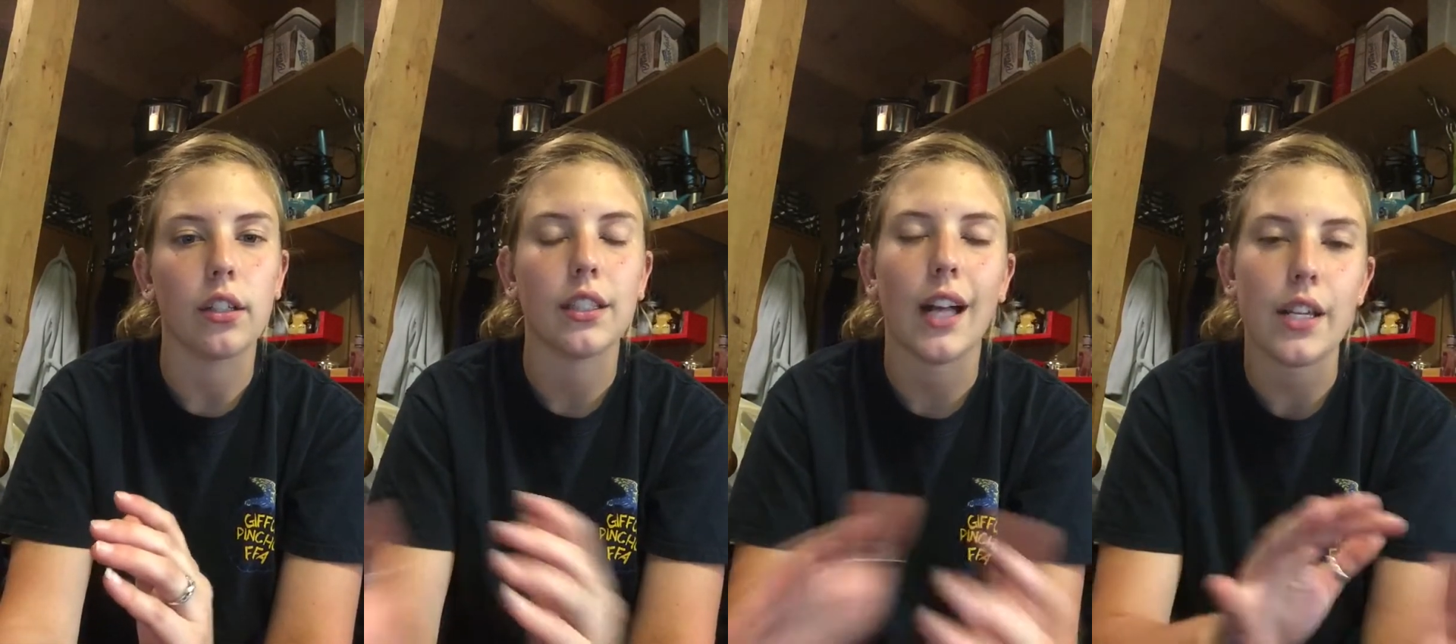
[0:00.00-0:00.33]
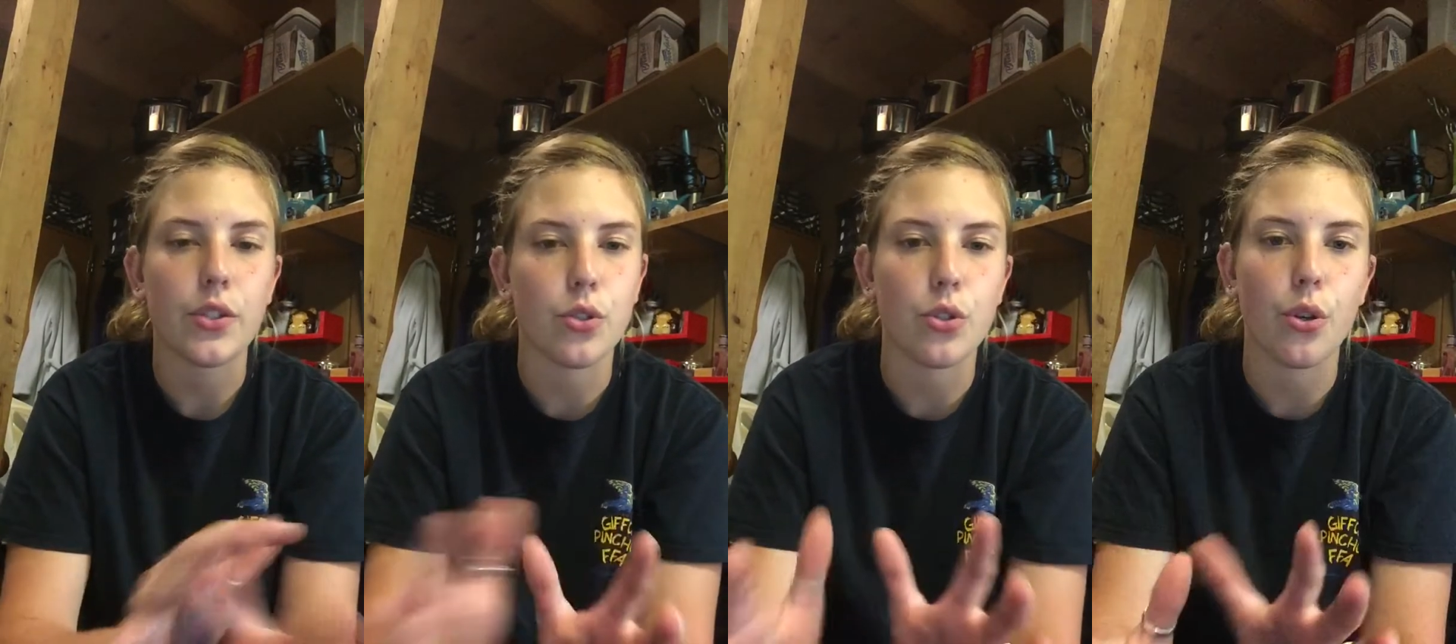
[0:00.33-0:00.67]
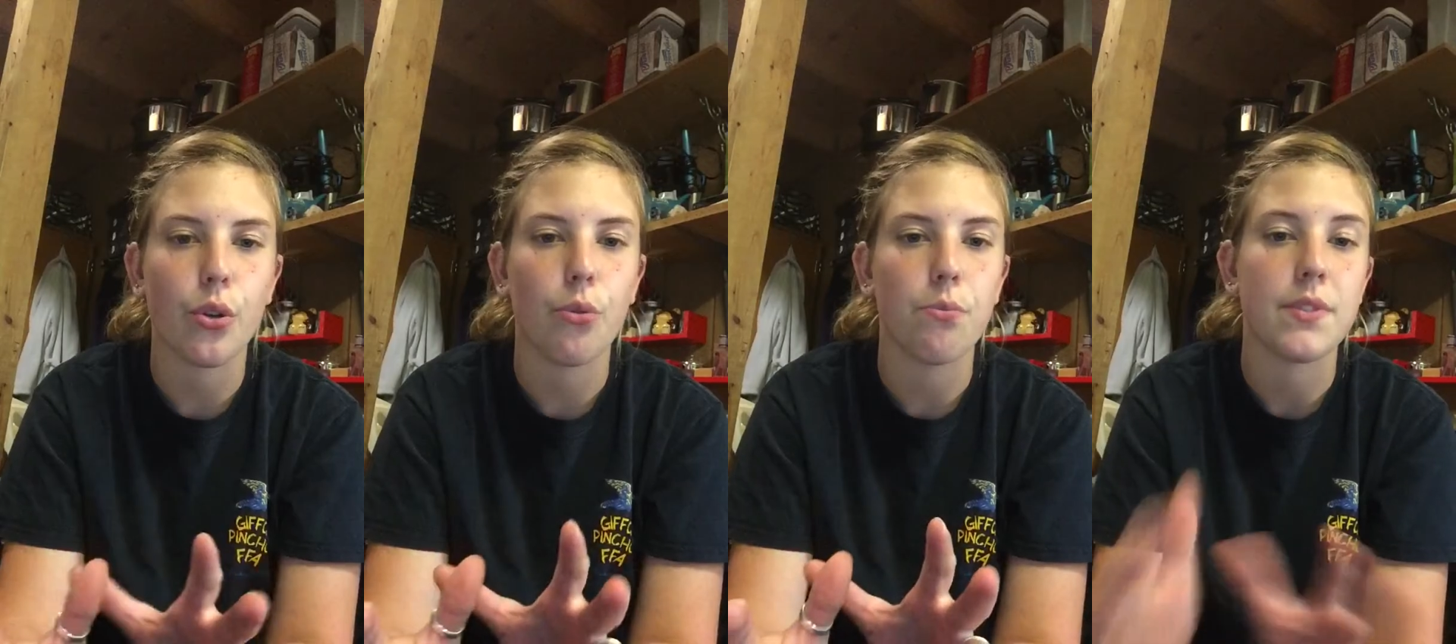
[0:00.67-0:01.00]

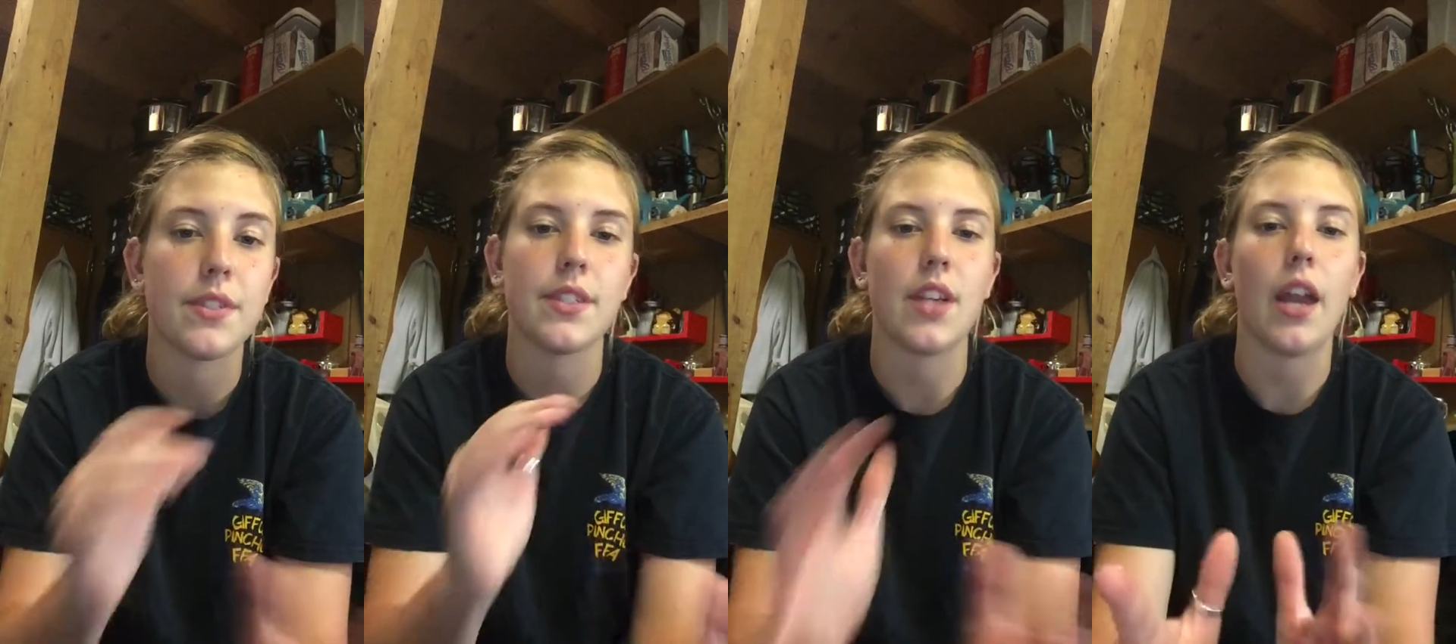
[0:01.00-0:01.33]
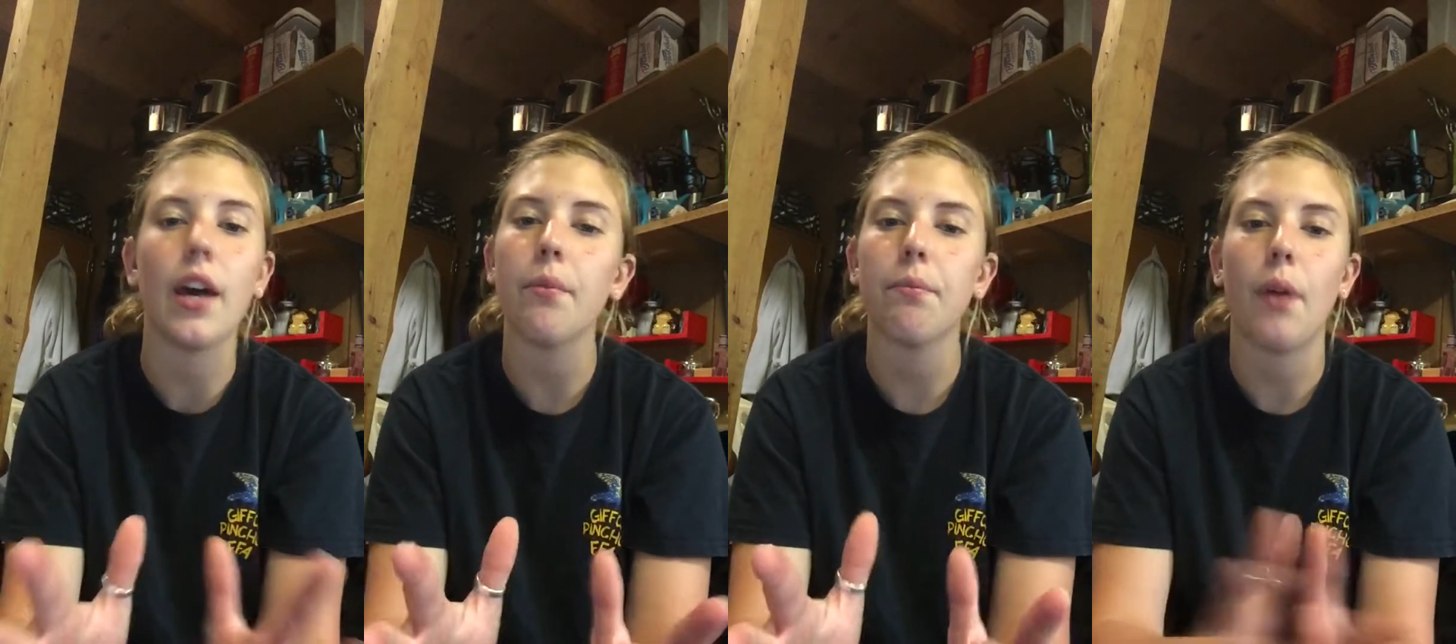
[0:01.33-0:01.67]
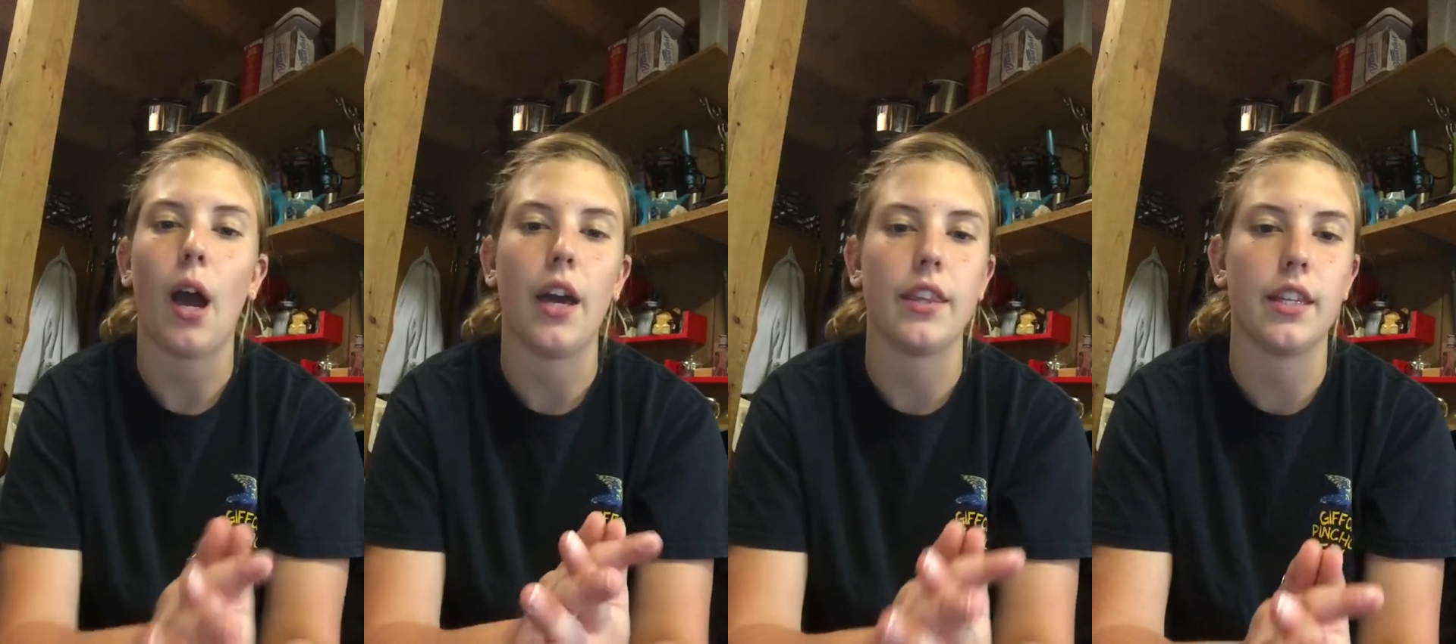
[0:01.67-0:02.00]
classroom setup.
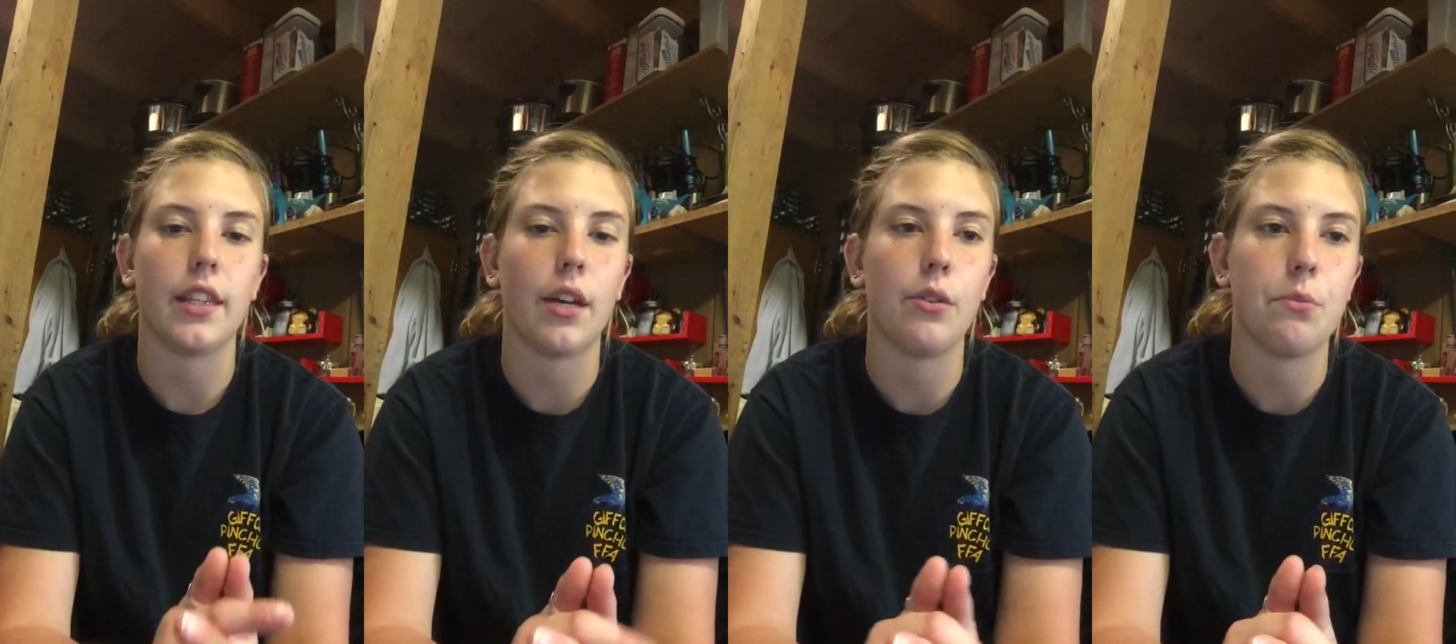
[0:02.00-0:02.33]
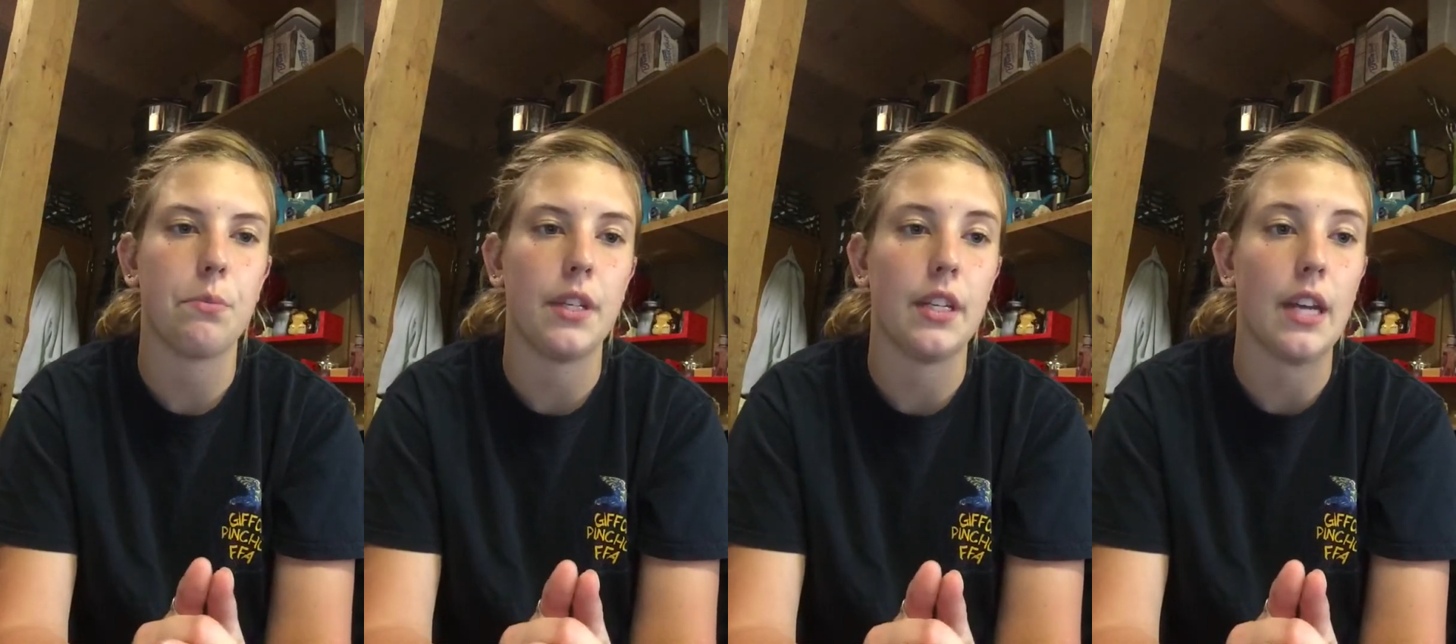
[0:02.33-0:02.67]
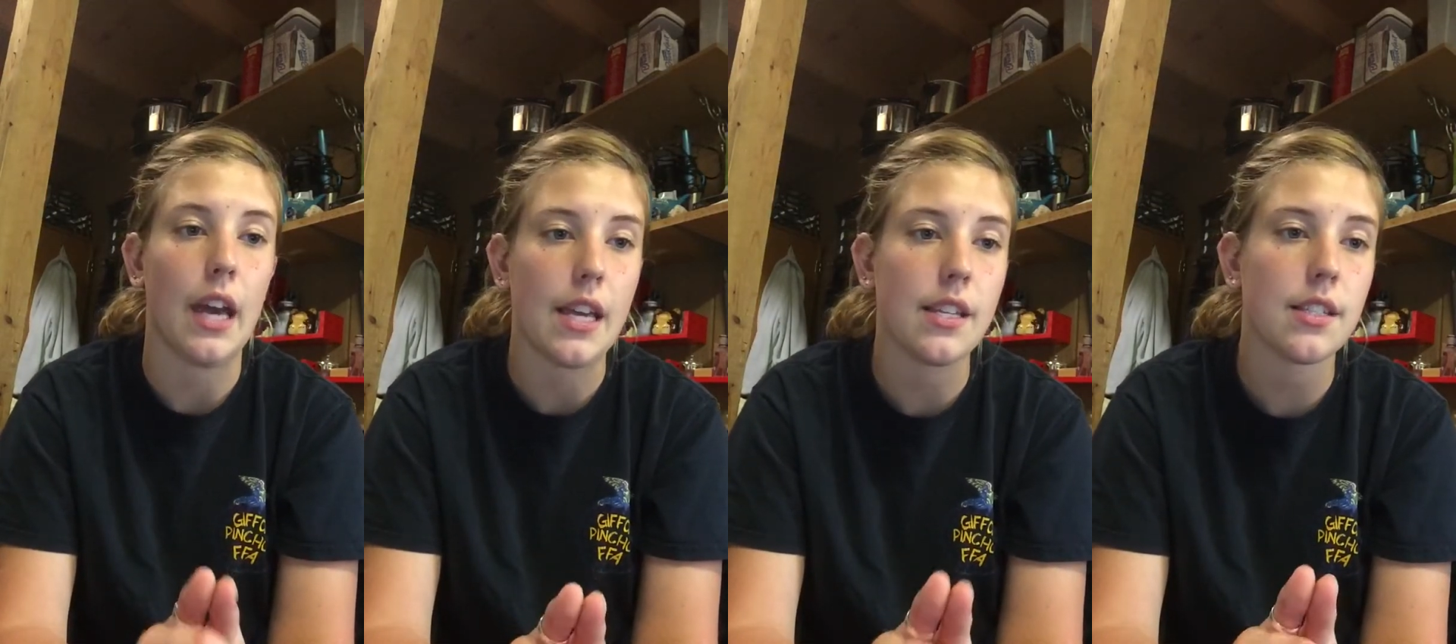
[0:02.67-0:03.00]
I think that would be
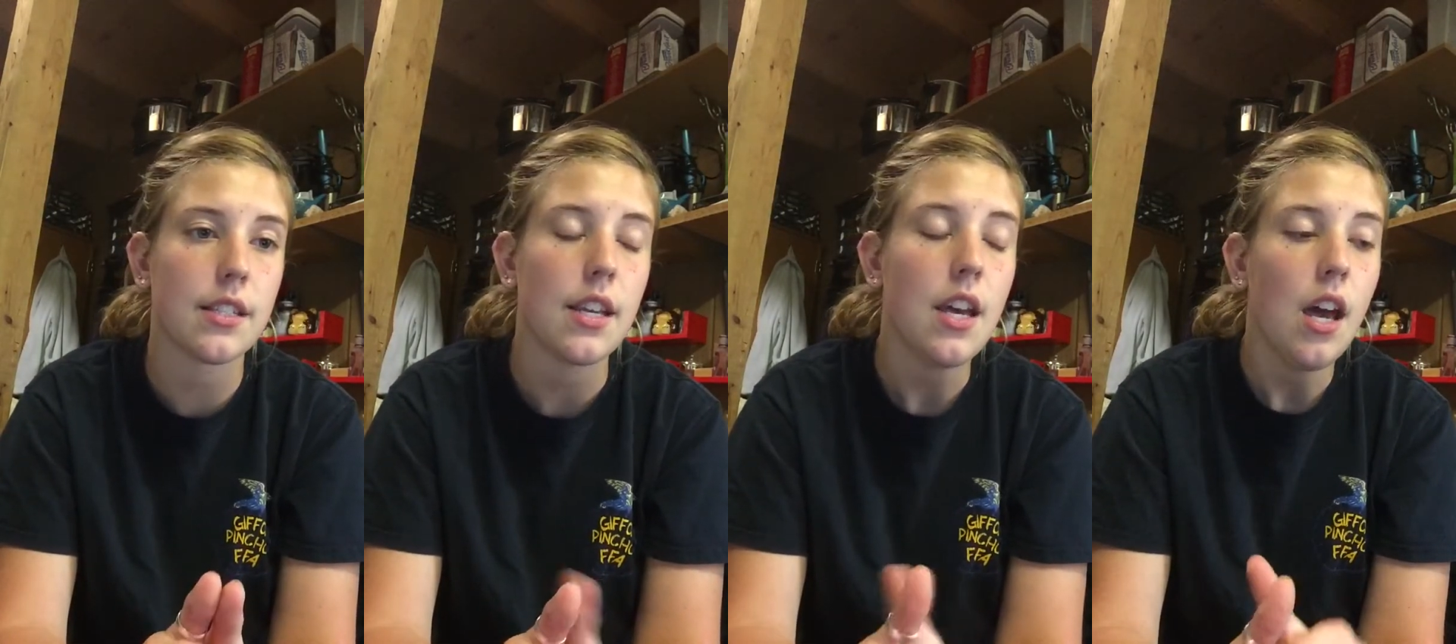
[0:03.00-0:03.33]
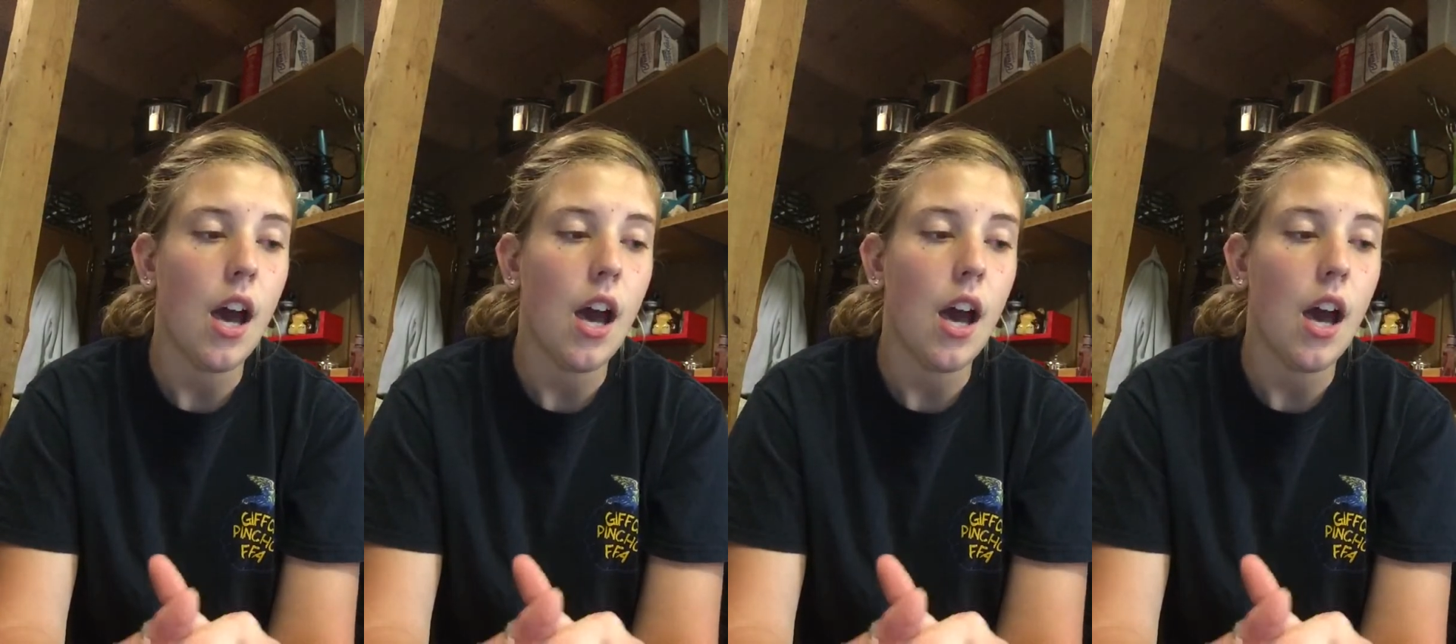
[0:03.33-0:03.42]
nice.